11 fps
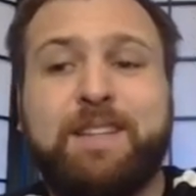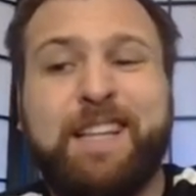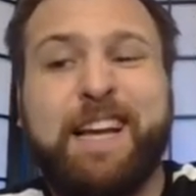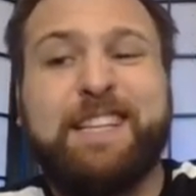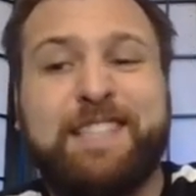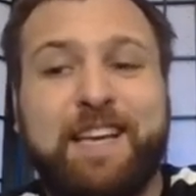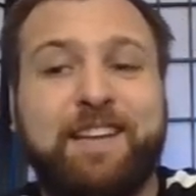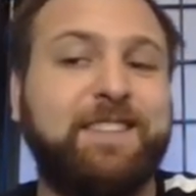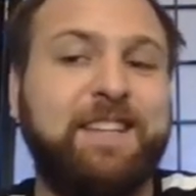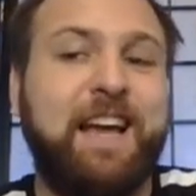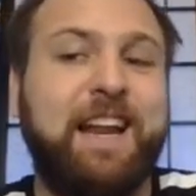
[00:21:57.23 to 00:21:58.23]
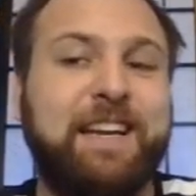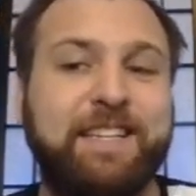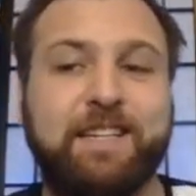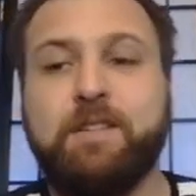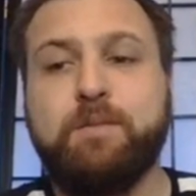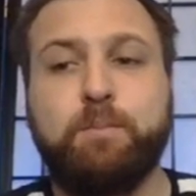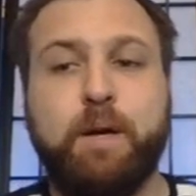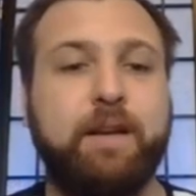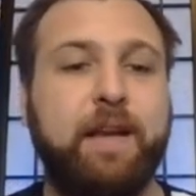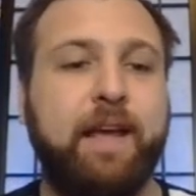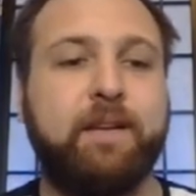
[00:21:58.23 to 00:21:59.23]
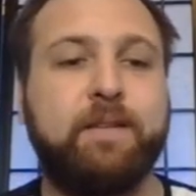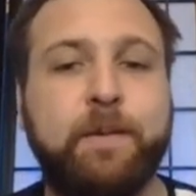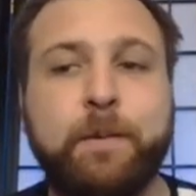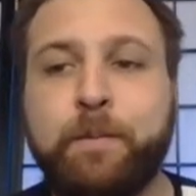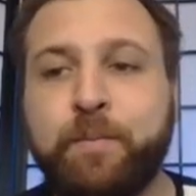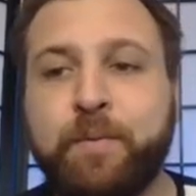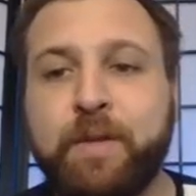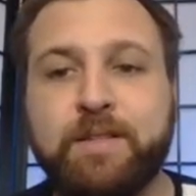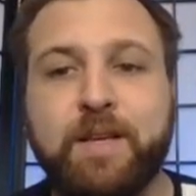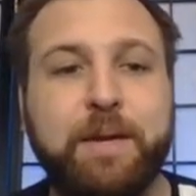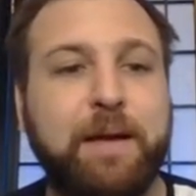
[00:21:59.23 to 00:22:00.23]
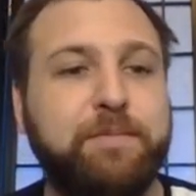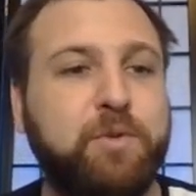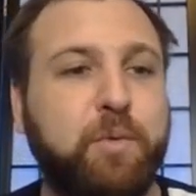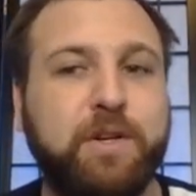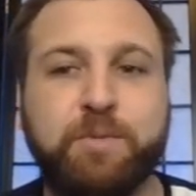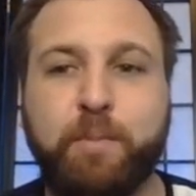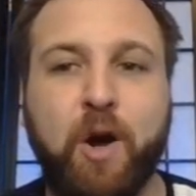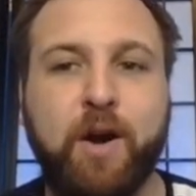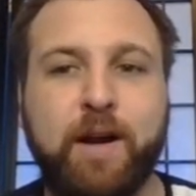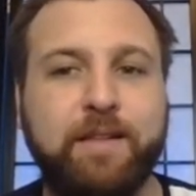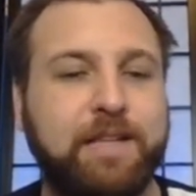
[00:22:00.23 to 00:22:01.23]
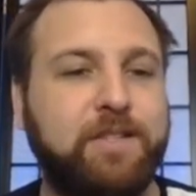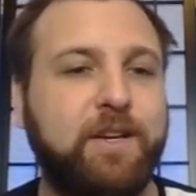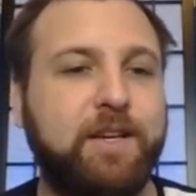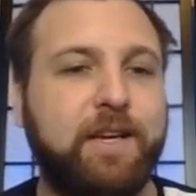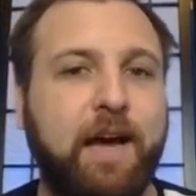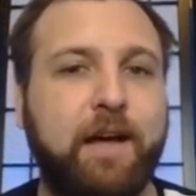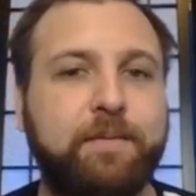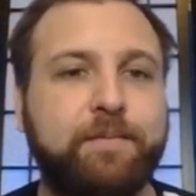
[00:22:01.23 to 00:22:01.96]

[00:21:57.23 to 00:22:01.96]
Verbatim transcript: Like I said, not ideal, but hey, sometimes you want to spar and that's all you got.